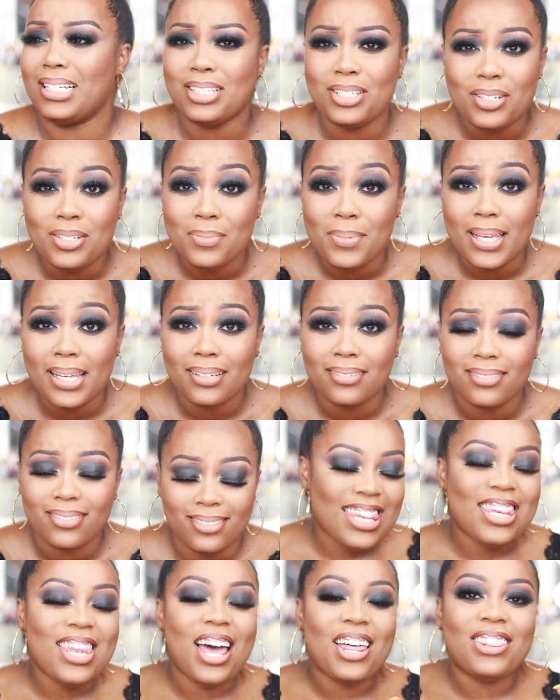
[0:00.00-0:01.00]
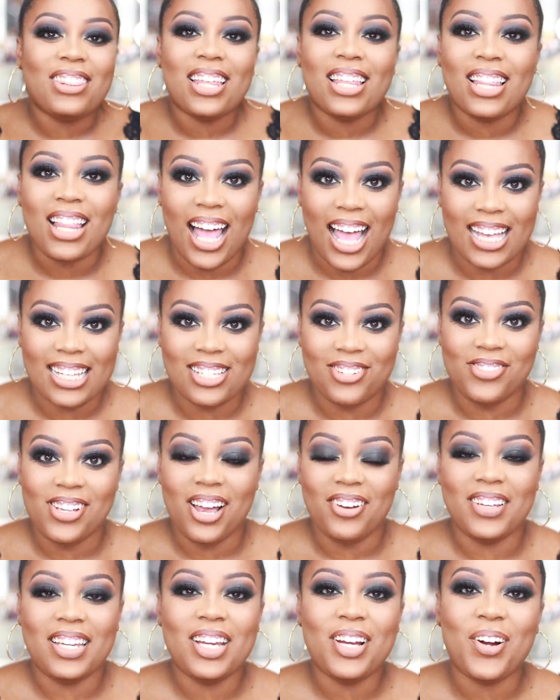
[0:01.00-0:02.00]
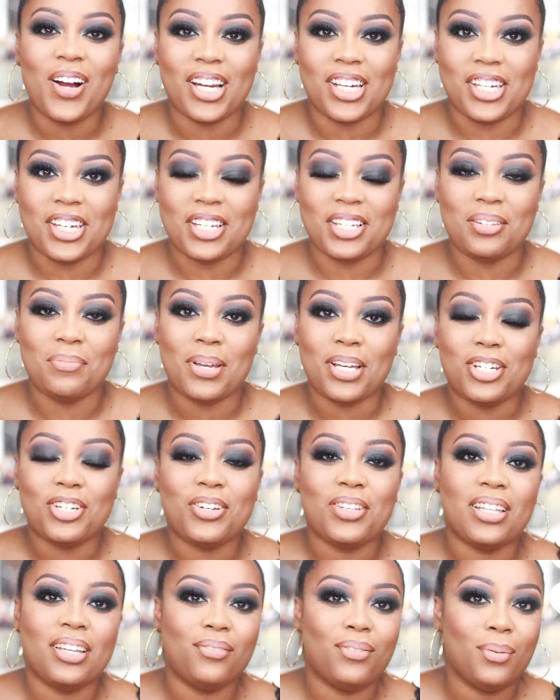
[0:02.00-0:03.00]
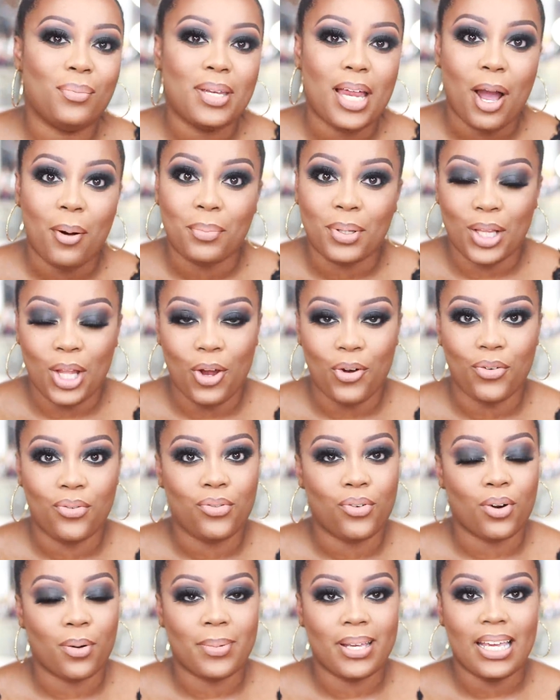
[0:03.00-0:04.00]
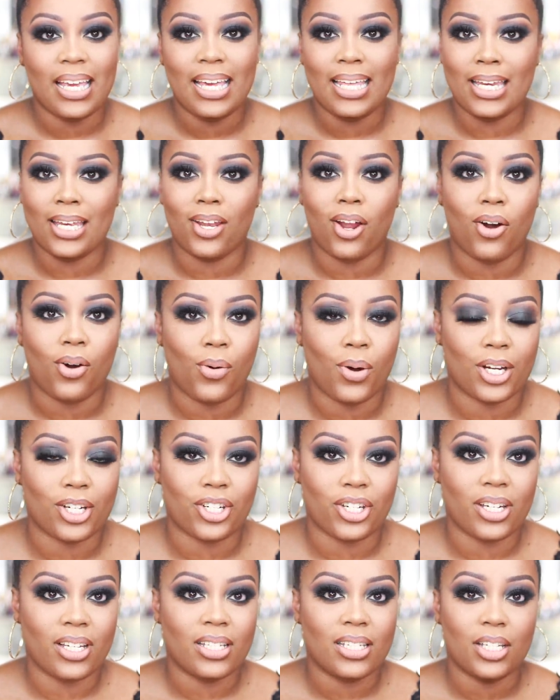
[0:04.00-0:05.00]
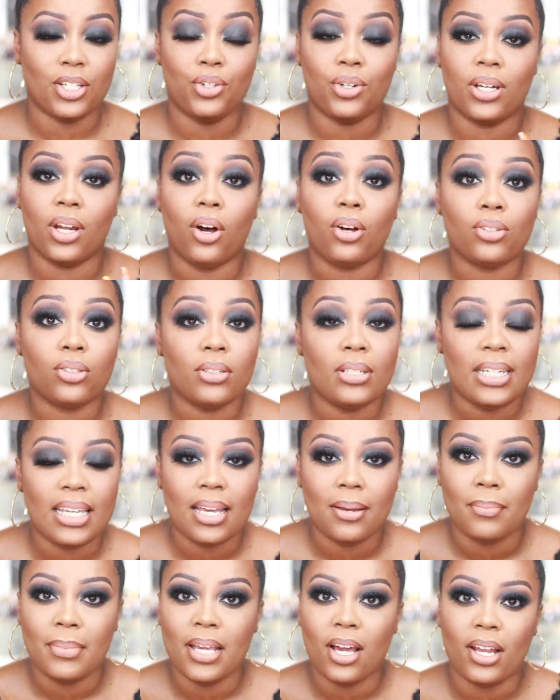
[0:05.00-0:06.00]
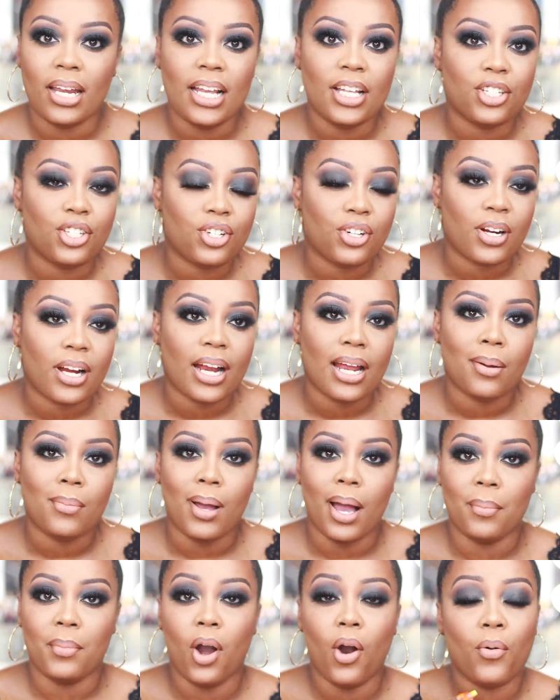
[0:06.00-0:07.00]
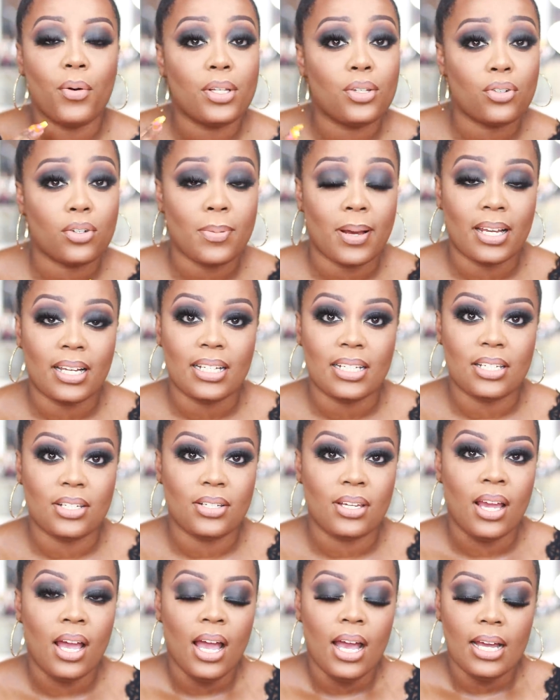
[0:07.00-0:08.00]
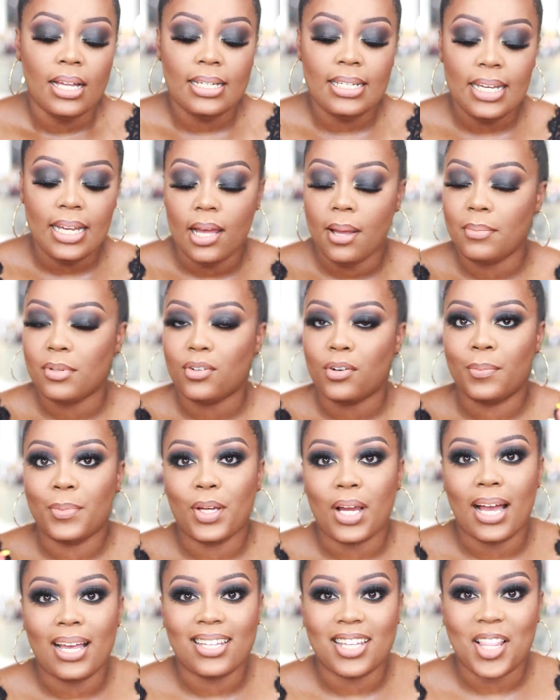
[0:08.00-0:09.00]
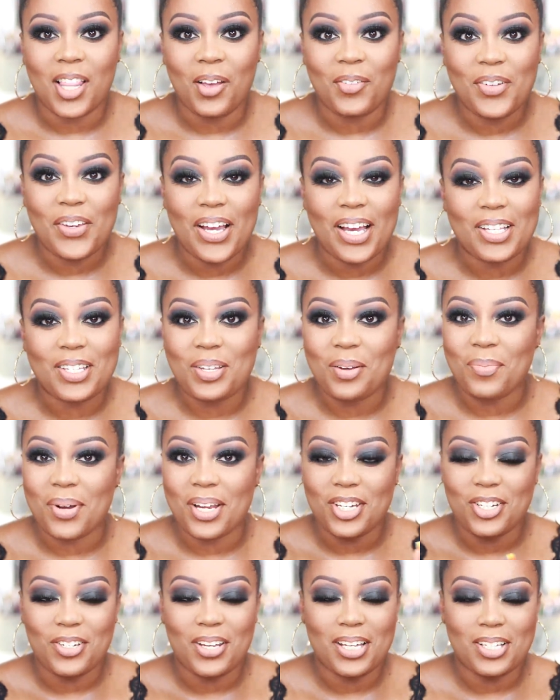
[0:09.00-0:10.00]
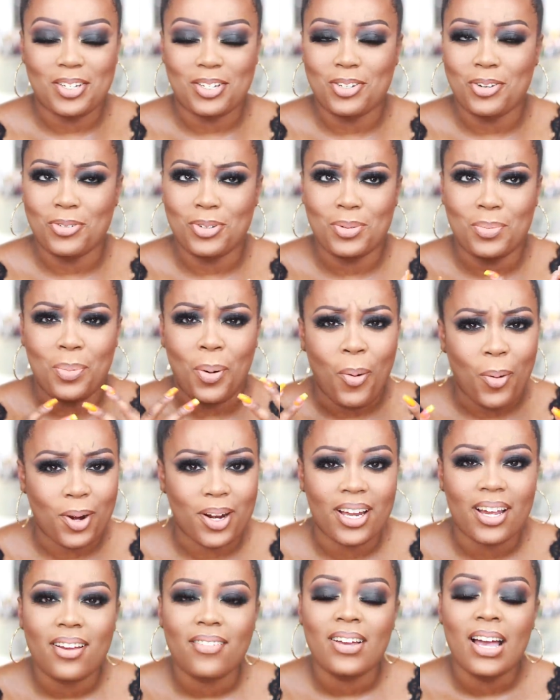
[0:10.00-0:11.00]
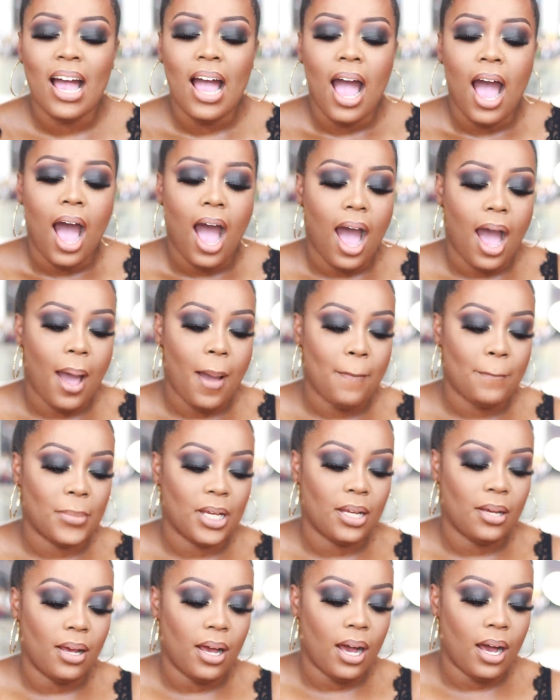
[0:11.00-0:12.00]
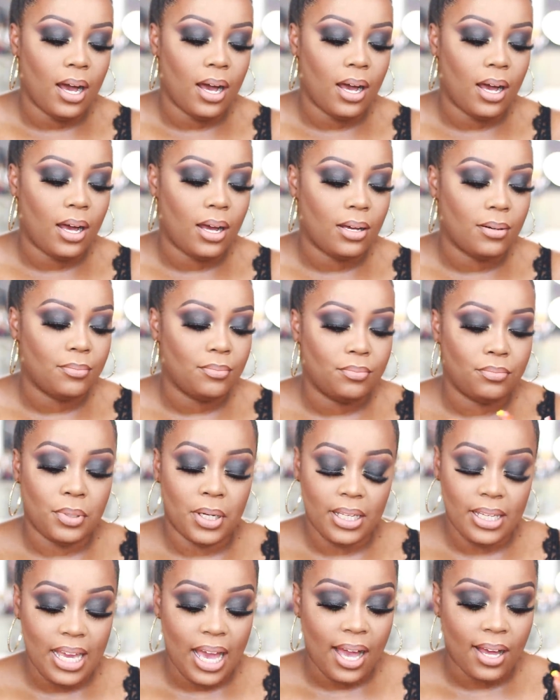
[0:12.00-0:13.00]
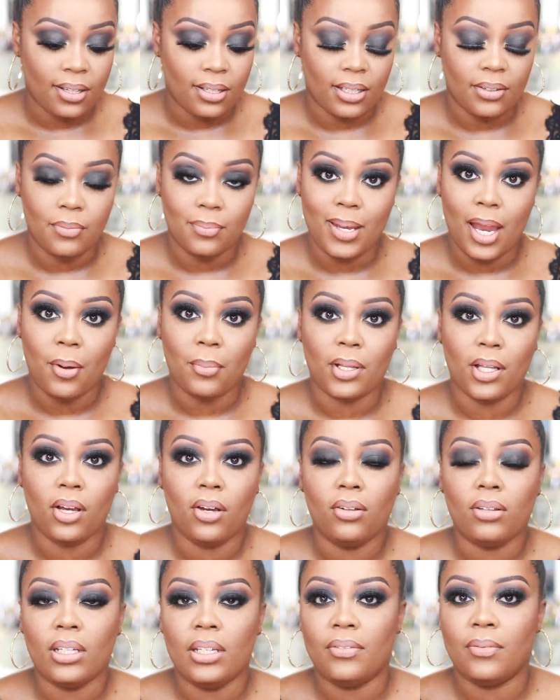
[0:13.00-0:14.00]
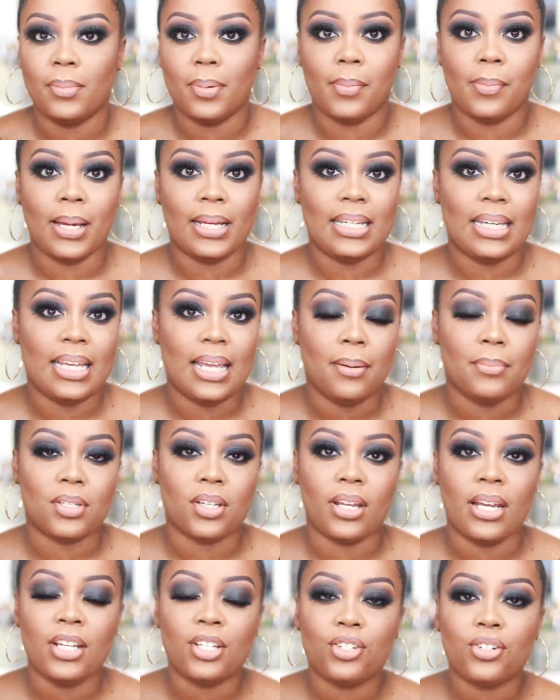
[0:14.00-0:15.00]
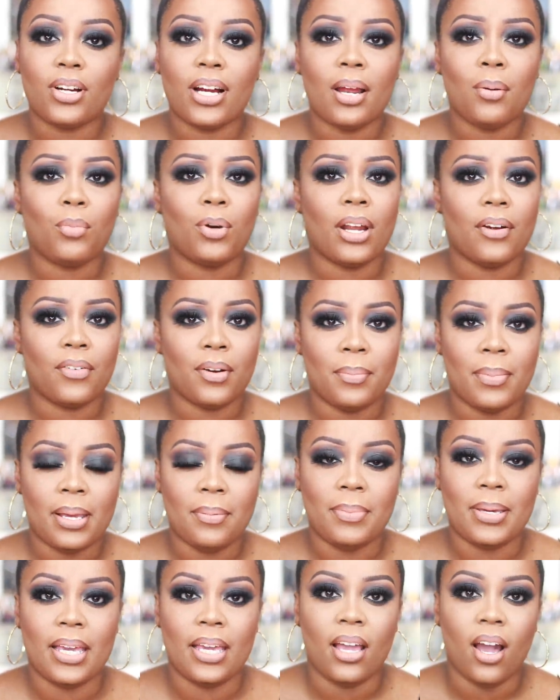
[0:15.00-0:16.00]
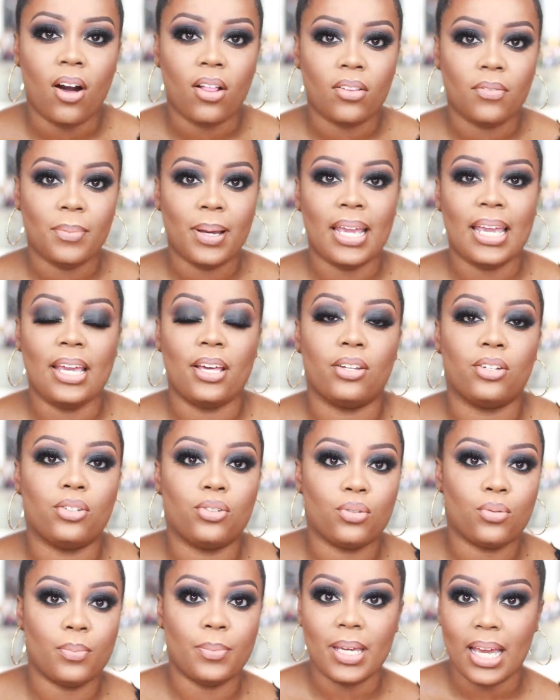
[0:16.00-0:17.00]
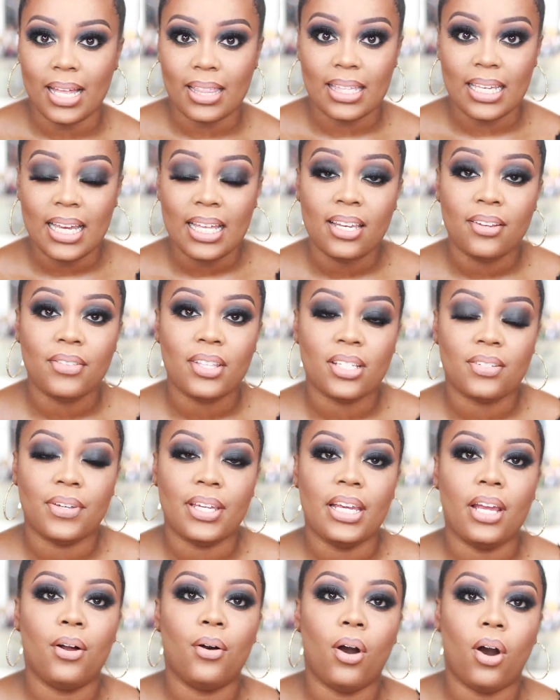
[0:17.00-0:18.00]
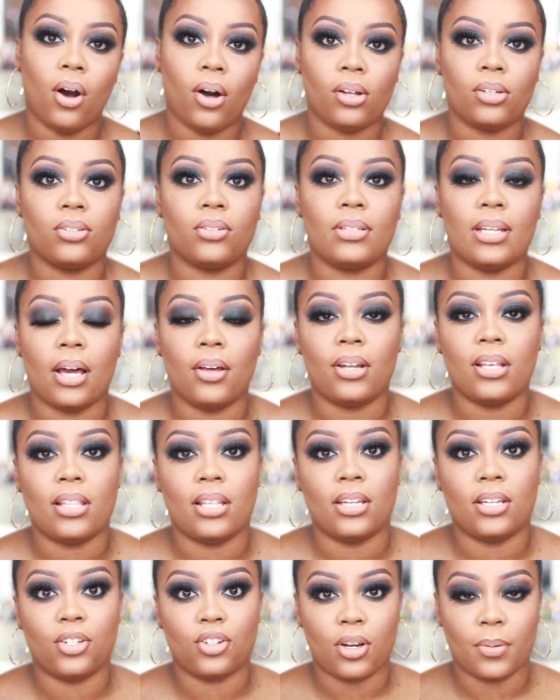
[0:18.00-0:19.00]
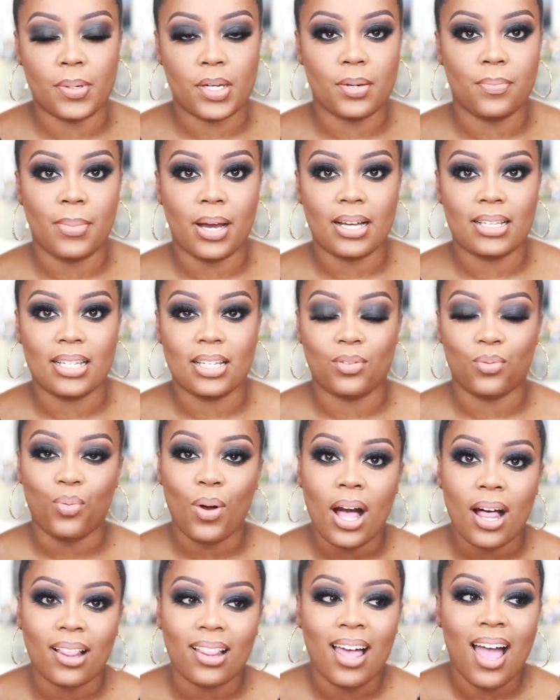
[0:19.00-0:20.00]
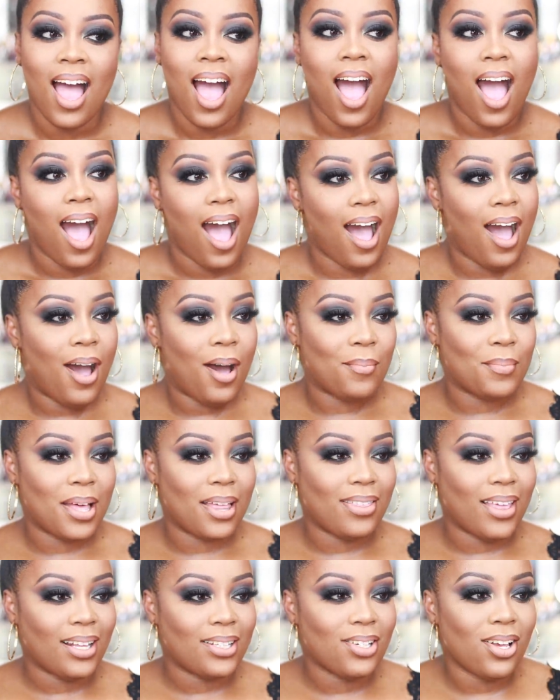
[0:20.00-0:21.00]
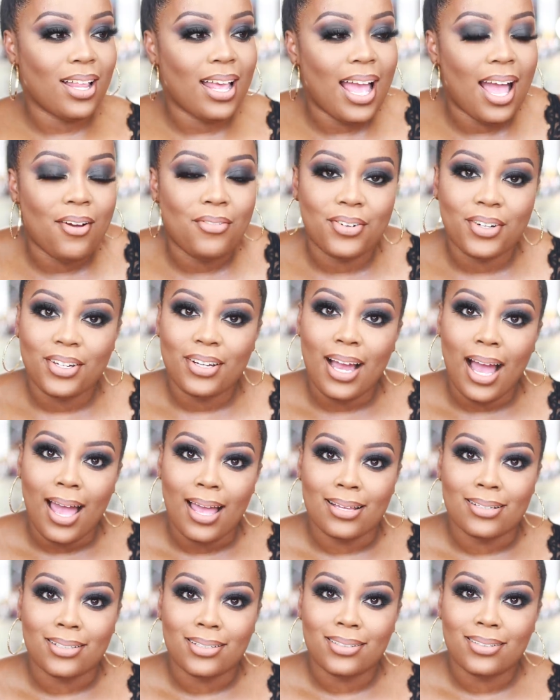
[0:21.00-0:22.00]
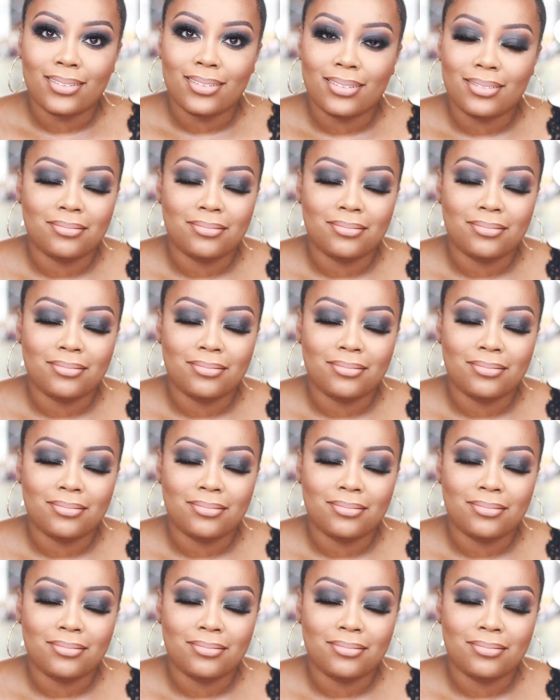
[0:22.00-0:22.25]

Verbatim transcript: Excuse me? Nonetheless, if you have any questions, make sure you leave them down below for me, any and all questions. You can also DM me on Instagram. I'm always responding to DMs from you guys. I love you guys so much. You guys are so supportive. Um, uh, but yeah, leave them down below. Leave them in my DMs on Instagram, whatever it may be. All of my handles will be at the end of this video, also down in the description box as well. Um, that's all I have for you guys.